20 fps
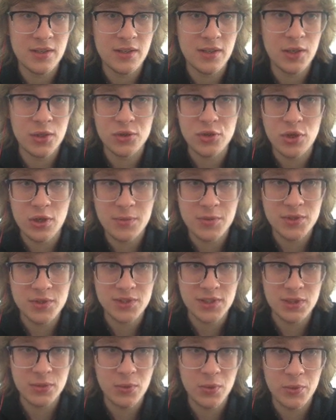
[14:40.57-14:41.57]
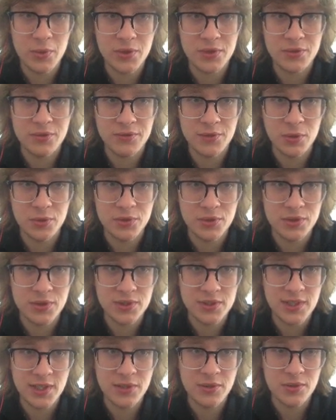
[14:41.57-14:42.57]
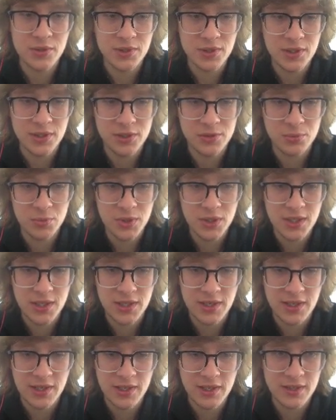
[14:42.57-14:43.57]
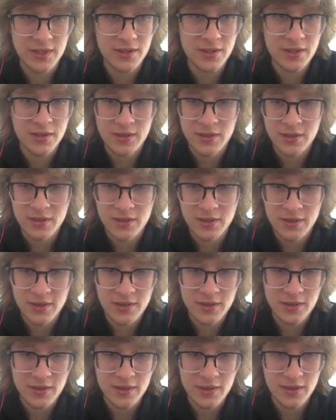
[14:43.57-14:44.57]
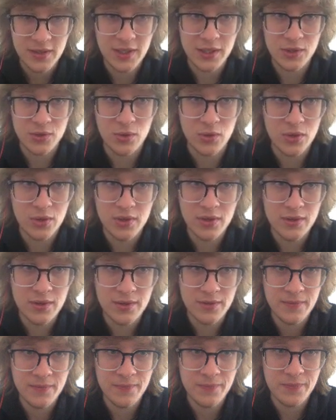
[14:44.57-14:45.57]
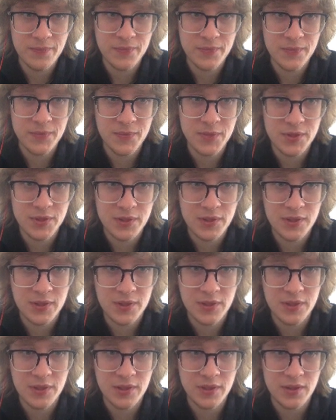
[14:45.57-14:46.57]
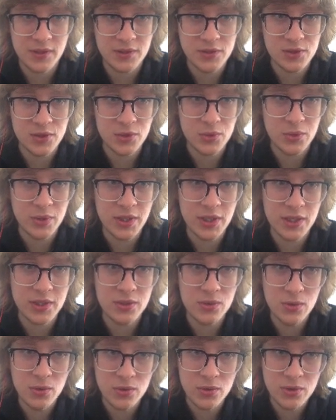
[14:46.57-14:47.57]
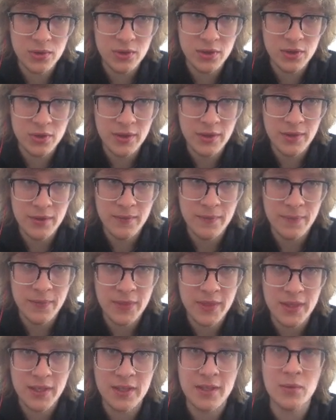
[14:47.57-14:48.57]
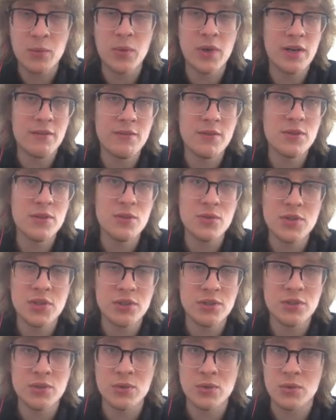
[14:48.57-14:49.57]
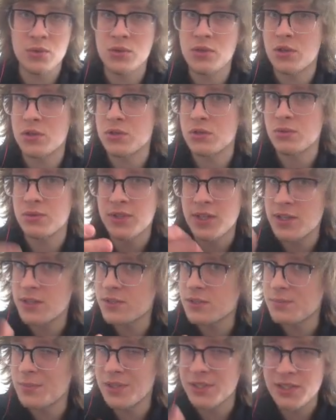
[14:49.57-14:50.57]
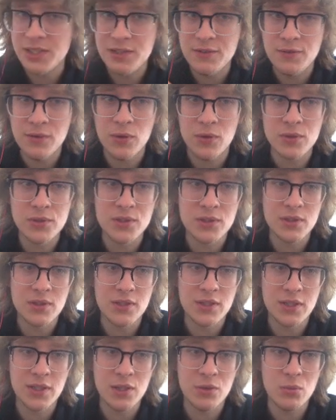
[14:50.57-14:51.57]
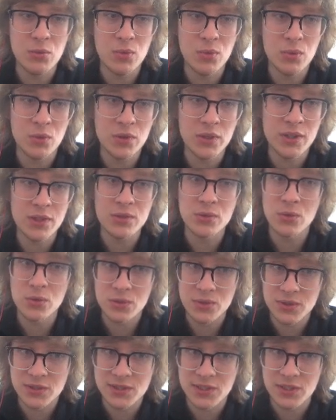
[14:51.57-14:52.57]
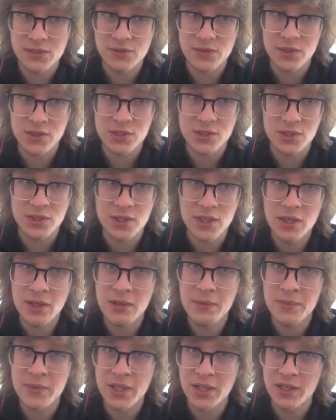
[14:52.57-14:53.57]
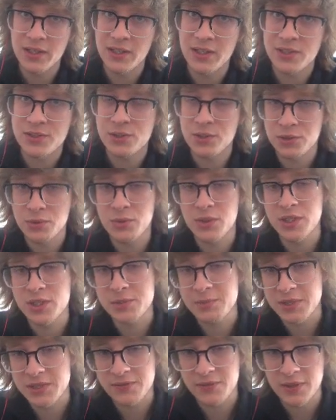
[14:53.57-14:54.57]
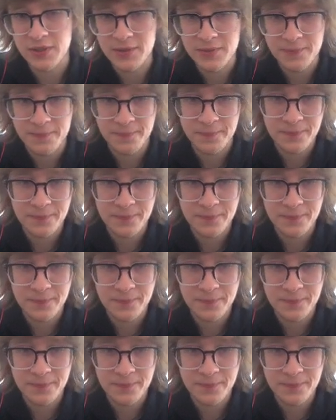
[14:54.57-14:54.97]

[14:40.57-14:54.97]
another option, say that we want to filter this out, is we can add ignore. Okay, so ignore, whenever you just do cargo test, by default, it will ignore this test function unless otherwise specified.